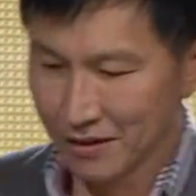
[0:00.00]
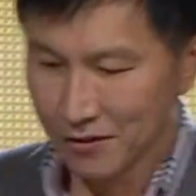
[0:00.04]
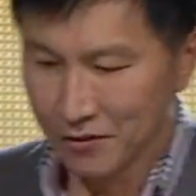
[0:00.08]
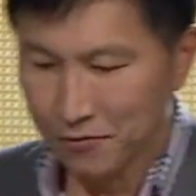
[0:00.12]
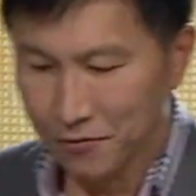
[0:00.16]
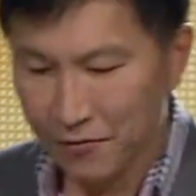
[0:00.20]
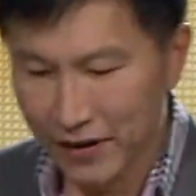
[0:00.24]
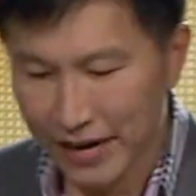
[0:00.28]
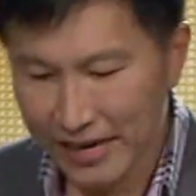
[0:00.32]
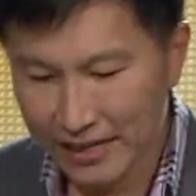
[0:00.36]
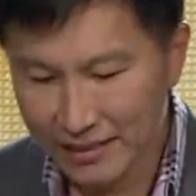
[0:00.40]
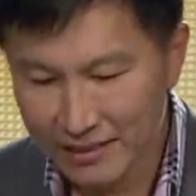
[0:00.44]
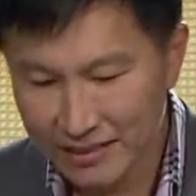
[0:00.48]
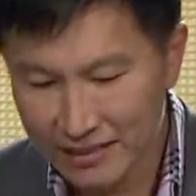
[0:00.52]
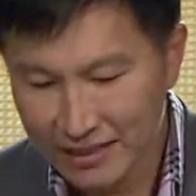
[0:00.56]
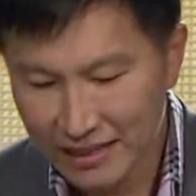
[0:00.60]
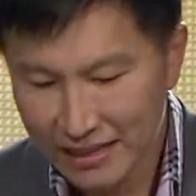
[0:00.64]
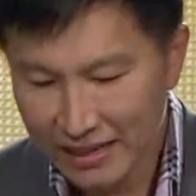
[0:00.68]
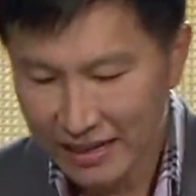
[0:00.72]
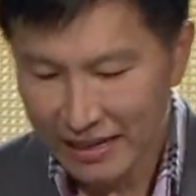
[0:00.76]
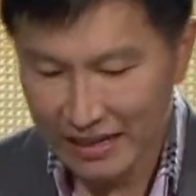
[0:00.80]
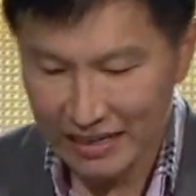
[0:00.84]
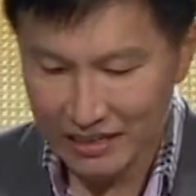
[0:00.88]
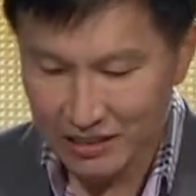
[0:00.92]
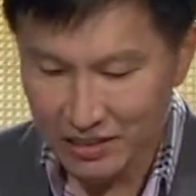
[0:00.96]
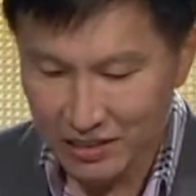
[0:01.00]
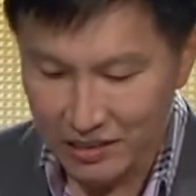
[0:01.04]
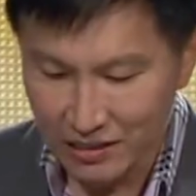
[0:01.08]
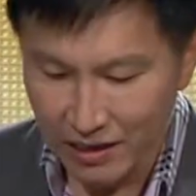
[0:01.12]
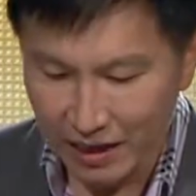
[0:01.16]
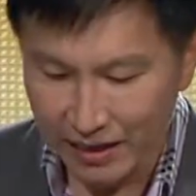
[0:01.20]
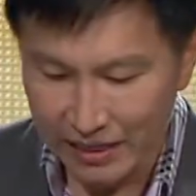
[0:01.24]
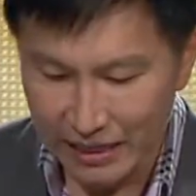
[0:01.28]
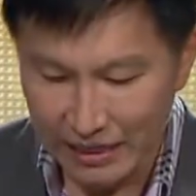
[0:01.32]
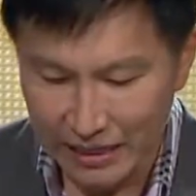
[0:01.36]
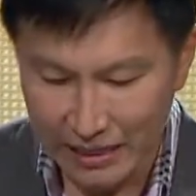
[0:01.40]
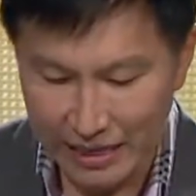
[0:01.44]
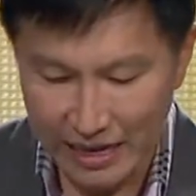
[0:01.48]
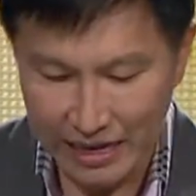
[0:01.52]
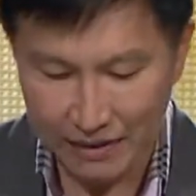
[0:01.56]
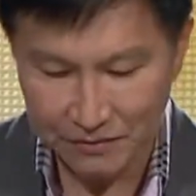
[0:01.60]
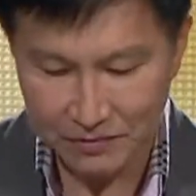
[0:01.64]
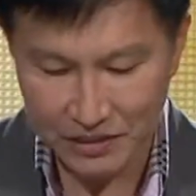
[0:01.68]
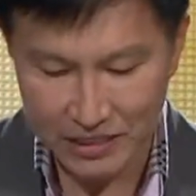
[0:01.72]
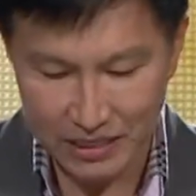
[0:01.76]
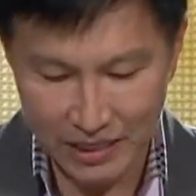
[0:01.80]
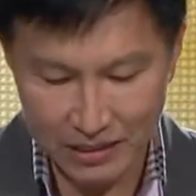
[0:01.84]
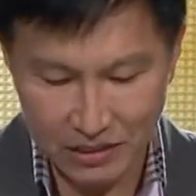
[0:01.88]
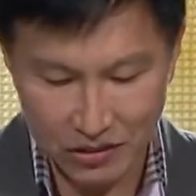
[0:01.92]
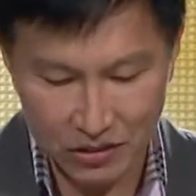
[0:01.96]
Friends, it's not
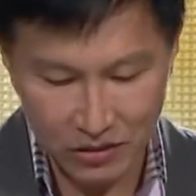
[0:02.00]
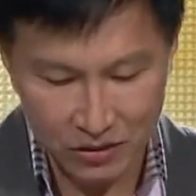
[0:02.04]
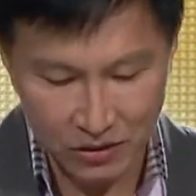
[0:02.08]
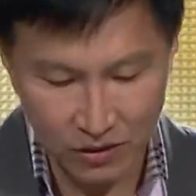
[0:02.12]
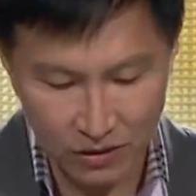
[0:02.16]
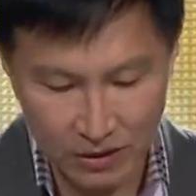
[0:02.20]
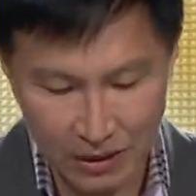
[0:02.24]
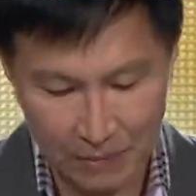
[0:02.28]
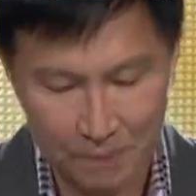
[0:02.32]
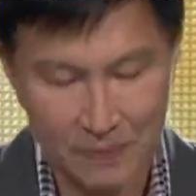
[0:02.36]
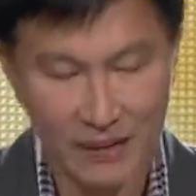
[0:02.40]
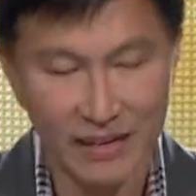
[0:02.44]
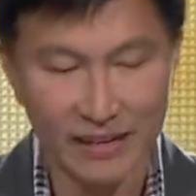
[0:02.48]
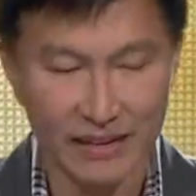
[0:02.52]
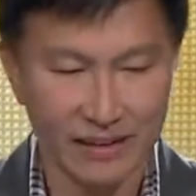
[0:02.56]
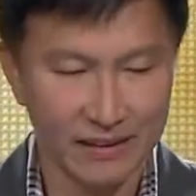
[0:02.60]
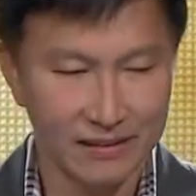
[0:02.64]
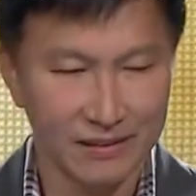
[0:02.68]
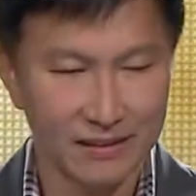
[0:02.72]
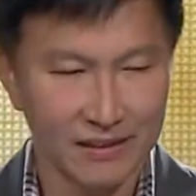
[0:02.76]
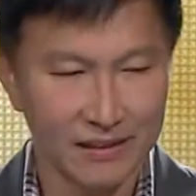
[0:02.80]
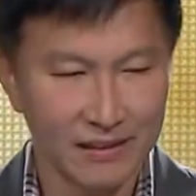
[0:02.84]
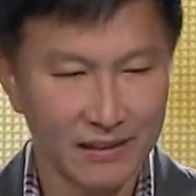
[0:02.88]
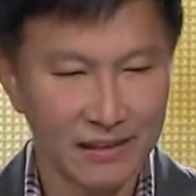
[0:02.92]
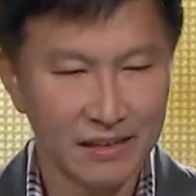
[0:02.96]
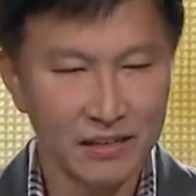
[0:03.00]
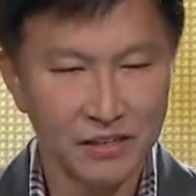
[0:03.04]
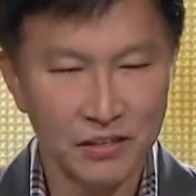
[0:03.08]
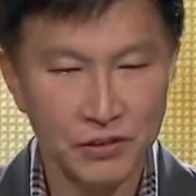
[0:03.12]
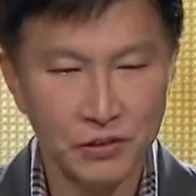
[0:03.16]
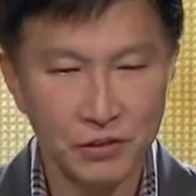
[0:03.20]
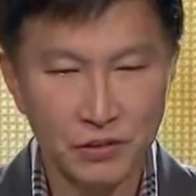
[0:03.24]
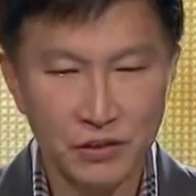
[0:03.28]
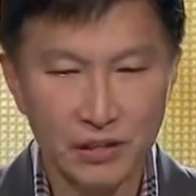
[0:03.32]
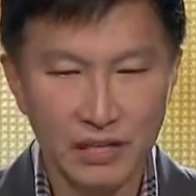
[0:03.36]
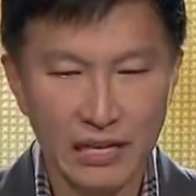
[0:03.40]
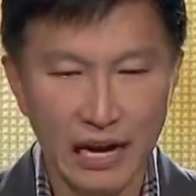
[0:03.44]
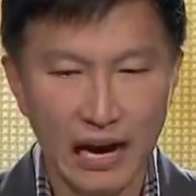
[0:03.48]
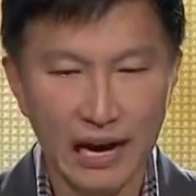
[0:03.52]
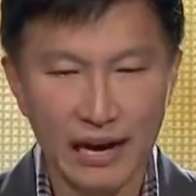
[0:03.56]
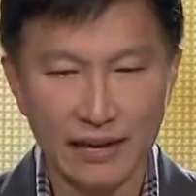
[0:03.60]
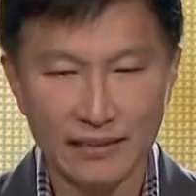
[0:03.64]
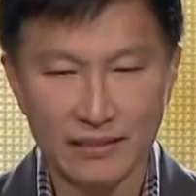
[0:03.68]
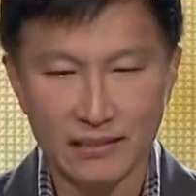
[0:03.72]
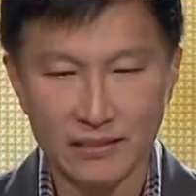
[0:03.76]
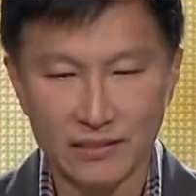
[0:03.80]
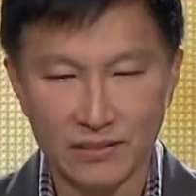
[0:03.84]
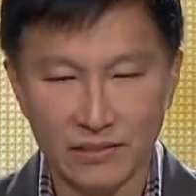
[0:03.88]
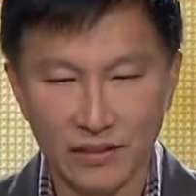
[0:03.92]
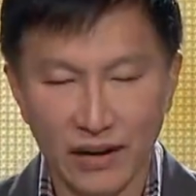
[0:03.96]
enough just to know the plan. You
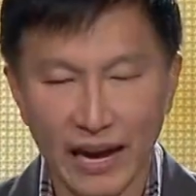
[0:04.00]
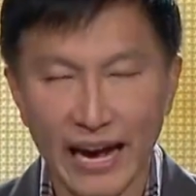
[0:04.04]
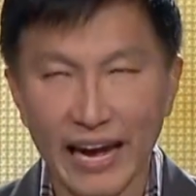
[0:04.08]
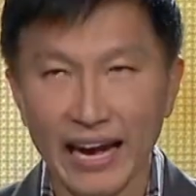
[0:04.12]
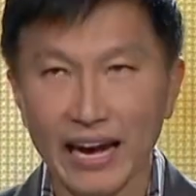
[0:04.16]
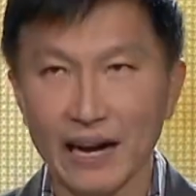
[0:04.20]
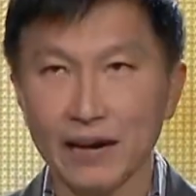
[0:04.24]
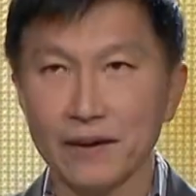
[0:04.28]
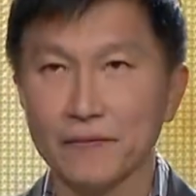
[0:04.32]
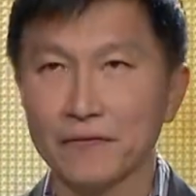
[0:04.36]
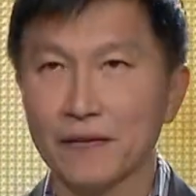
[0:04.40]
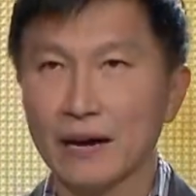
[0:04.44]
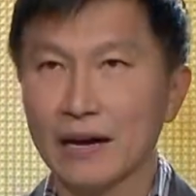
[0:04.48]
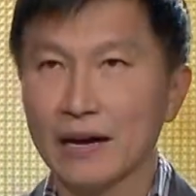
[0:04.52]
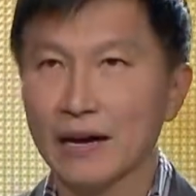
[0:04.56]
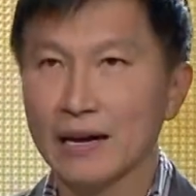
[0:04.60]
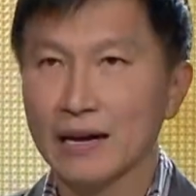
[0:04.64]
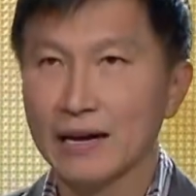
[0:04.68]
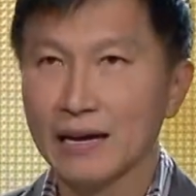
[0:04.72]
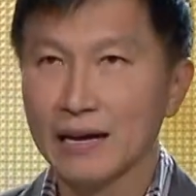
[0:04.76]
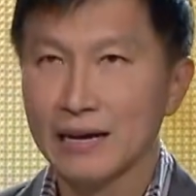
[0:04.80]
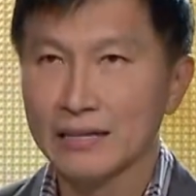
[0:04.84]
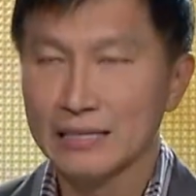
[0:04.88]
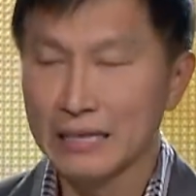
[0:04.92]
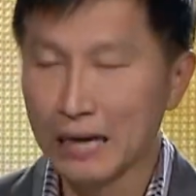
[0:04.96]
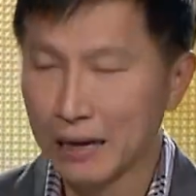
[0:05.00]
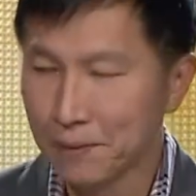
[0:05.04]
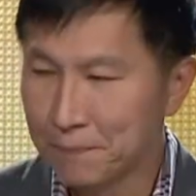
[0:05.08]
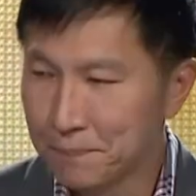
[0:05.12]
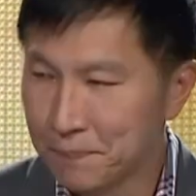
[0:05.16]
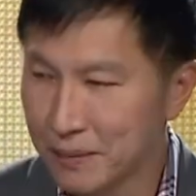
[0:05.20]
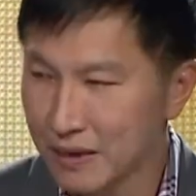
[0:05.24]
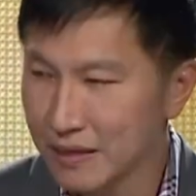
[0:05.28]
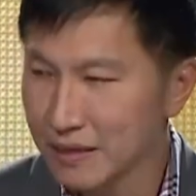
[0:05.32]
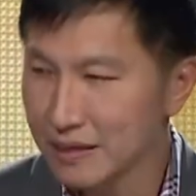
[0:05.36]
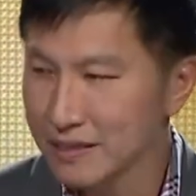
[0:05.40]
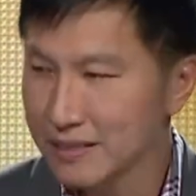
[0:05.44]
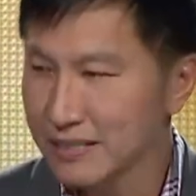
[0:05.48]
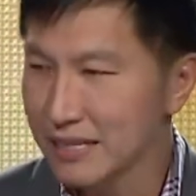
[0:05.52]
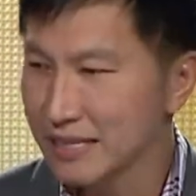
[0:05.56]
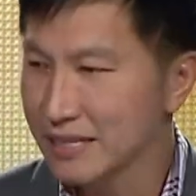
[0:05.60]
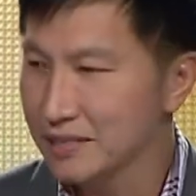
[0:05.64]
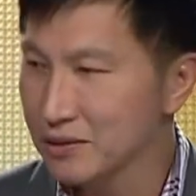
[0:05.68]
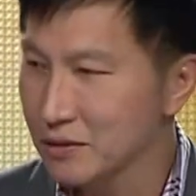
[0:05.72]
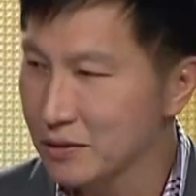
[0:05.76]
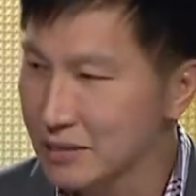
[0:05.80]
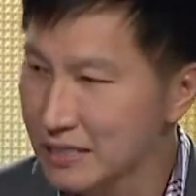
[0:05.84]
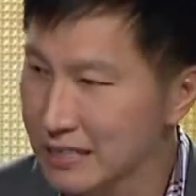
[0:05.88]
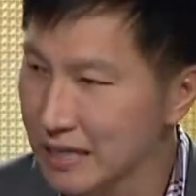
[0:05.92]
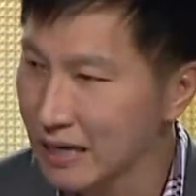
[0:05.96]
got to have the ability
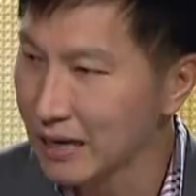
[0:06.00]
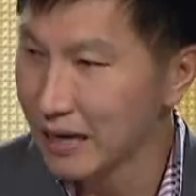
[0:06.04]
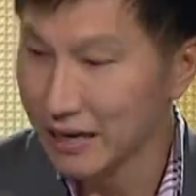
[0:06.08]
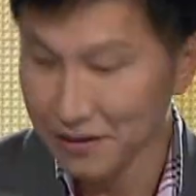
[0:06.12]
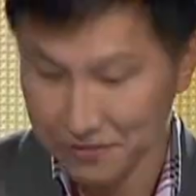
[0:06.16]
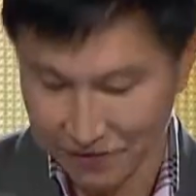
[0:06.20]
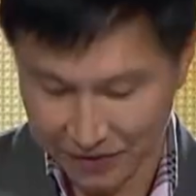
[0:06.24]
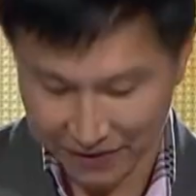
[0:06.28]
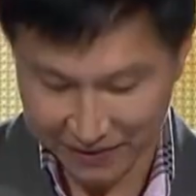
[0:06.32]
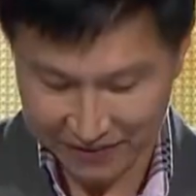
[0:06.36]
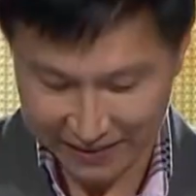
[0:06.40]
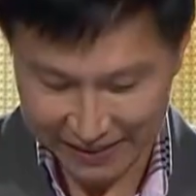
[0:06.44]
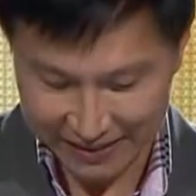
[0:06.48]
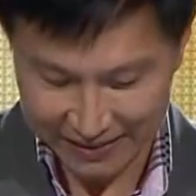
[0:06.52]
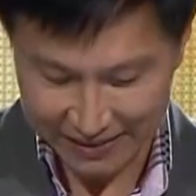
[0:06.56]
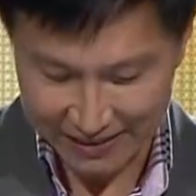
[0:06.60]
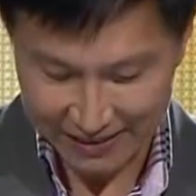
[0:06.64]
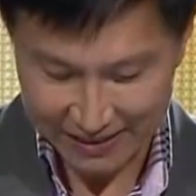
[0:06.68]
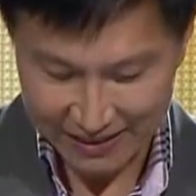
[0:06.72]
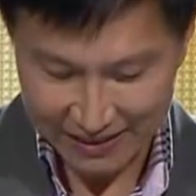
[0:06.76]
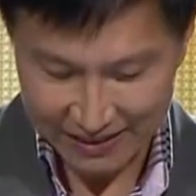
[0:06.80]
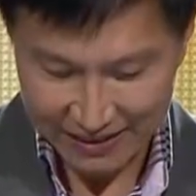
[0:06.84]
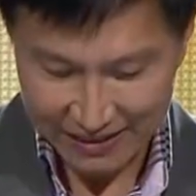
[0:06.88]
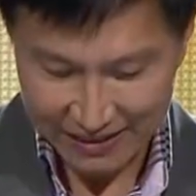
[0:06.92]
to deliver it.